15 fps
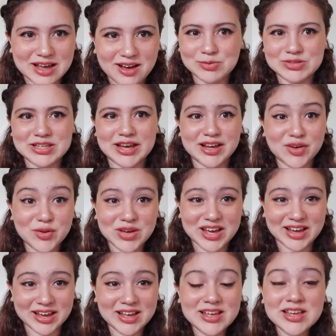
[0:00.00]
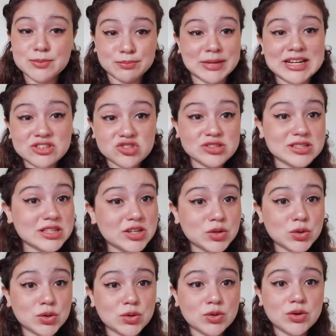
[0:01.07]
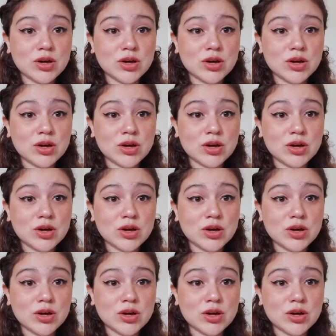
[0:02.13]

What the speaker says: I was like, okay, managed to secure